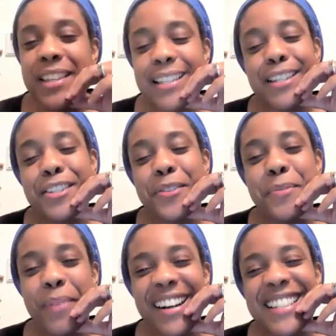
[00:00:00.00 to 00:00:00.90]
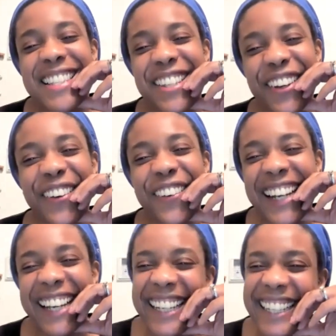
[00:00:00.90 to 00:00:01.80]
this in 2 parts,
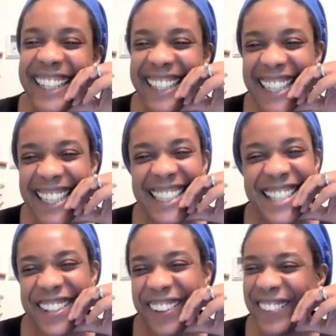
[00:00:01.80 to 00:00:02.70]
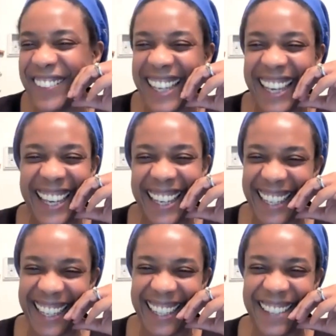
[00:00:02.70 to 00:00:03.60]
It's okay.